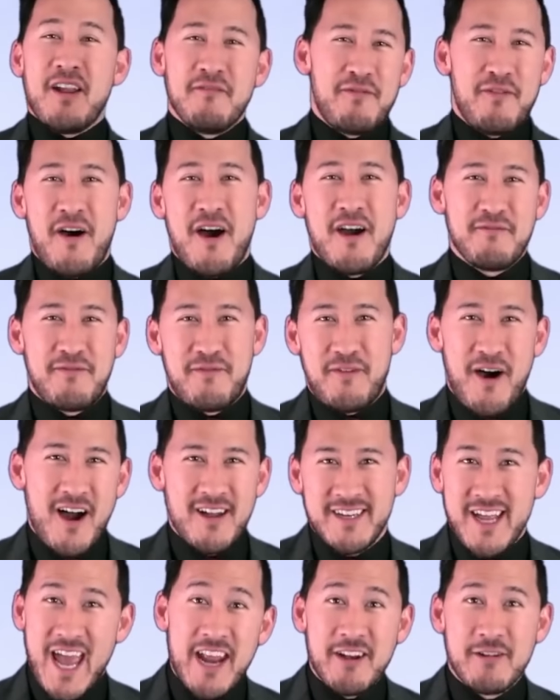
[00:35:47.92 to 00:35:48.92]
physical
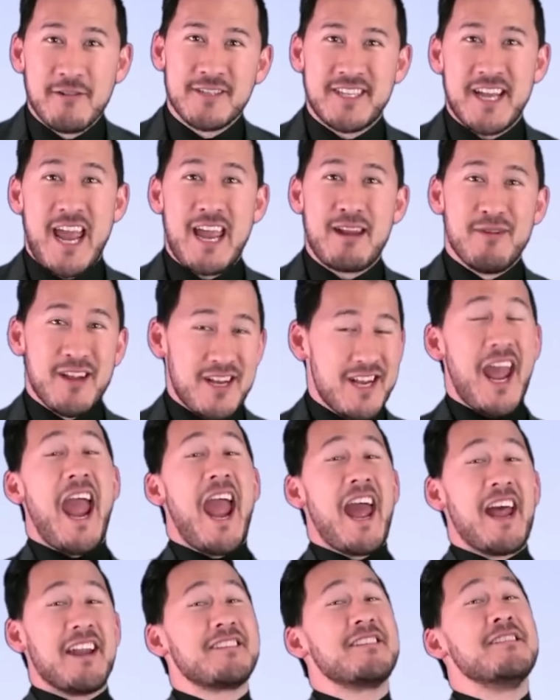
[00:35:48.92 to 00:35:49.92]
acting. So
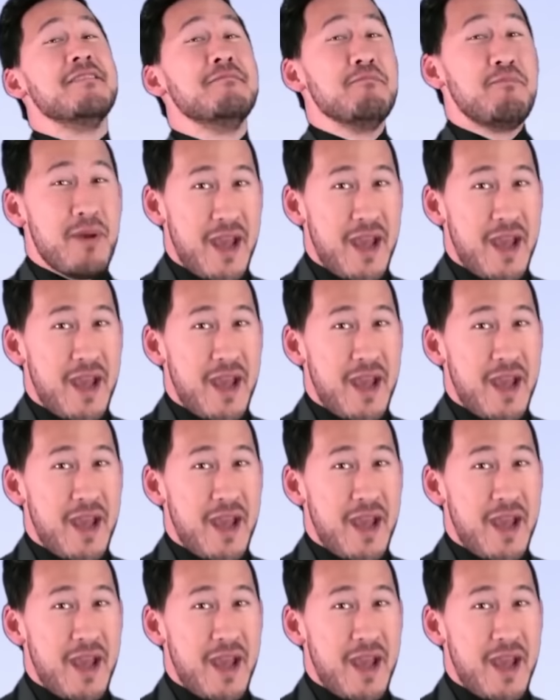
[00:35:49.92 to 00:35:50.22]
I think it's